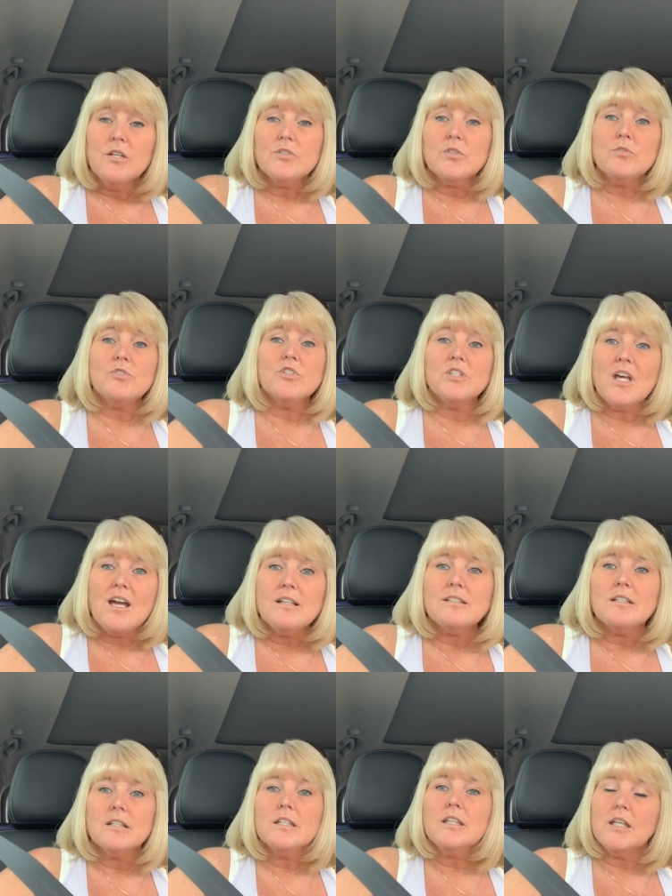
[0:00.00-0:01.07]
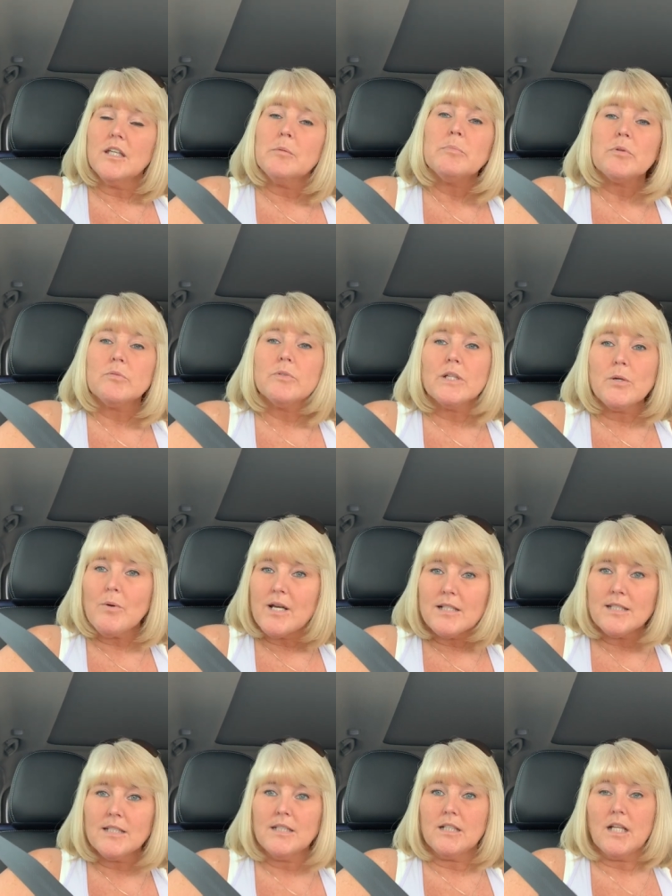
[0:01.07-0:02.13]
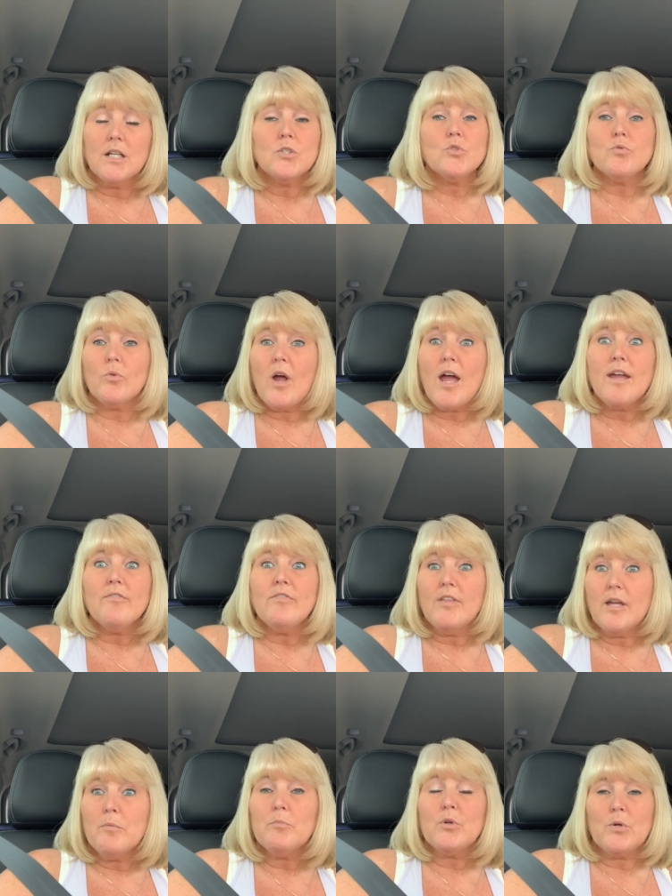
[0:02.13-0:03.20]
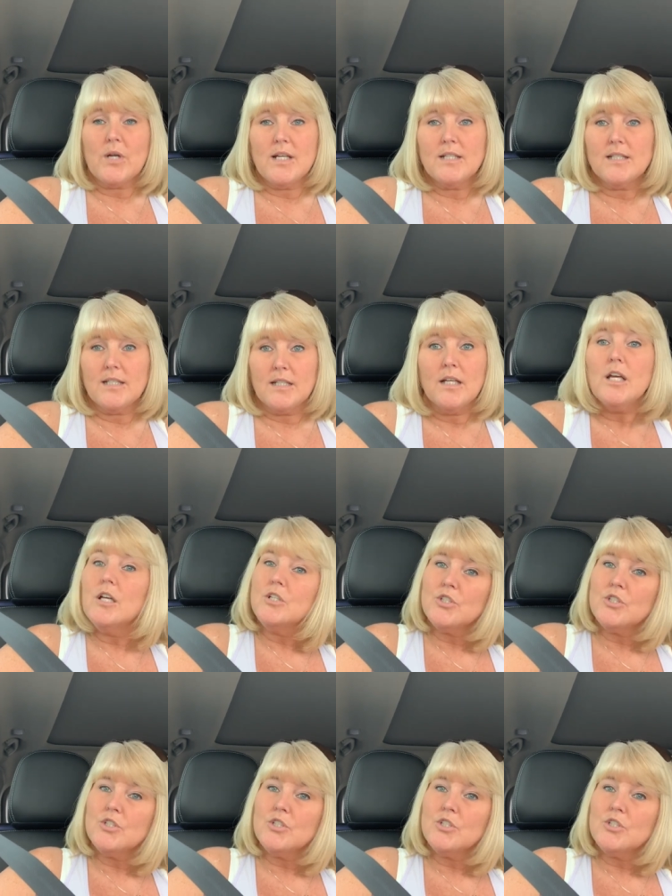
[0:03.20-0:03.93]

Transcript: So just keep requesting drive them crazy.